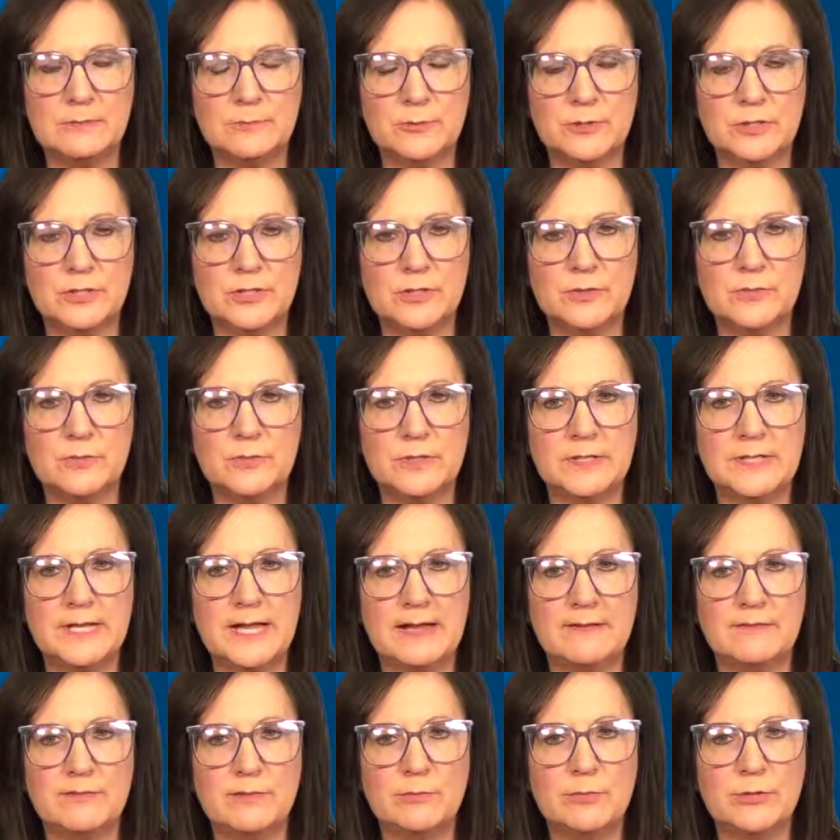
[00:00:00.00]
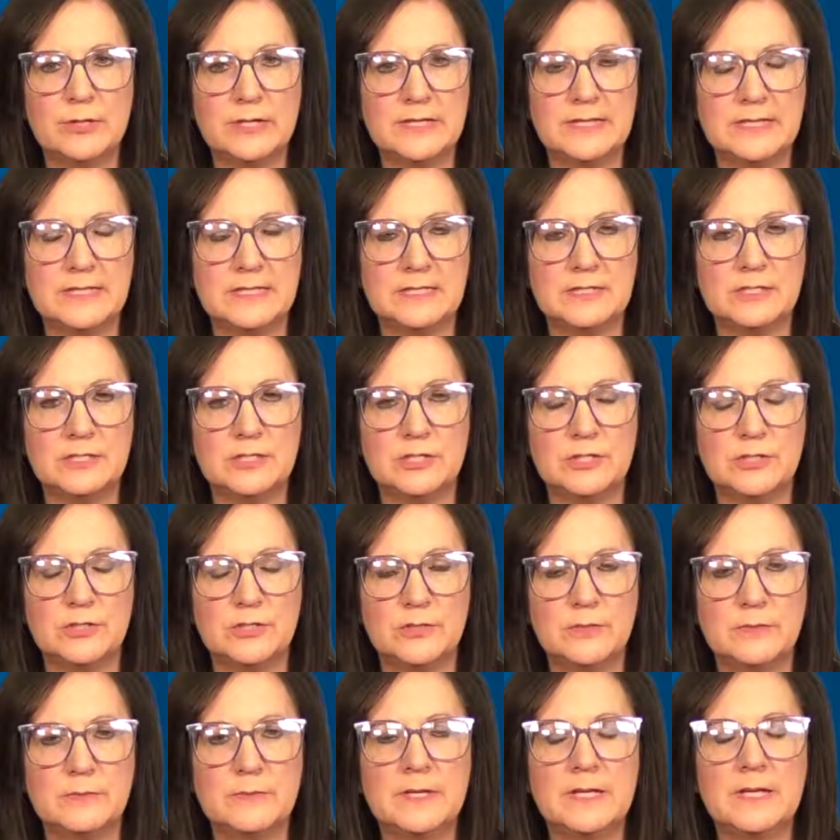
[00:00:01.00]
where you would have a breathing
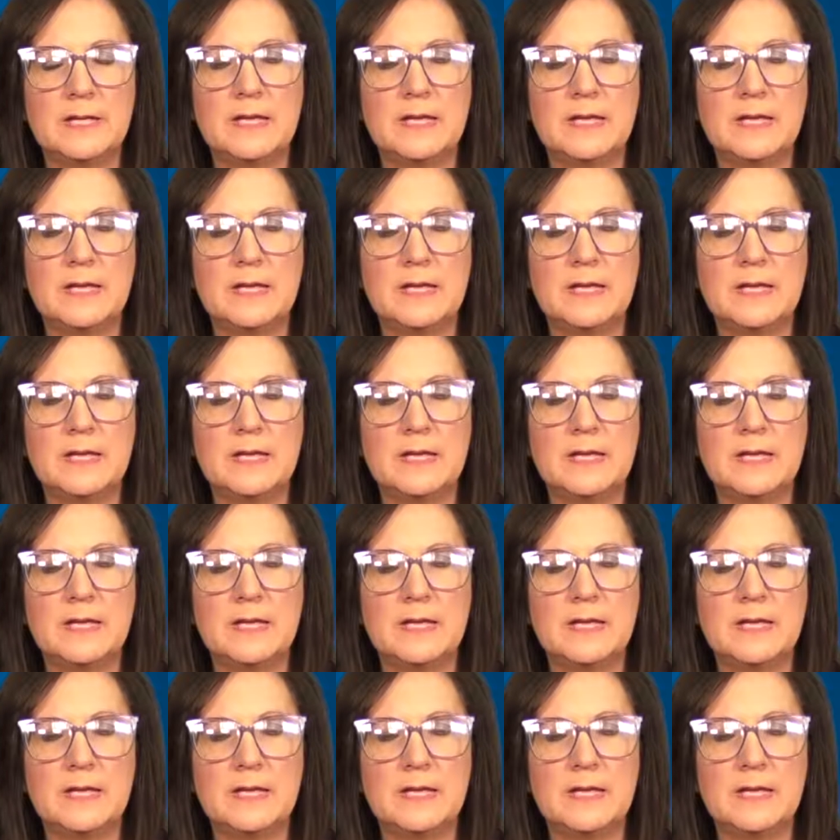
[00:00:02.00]
tube.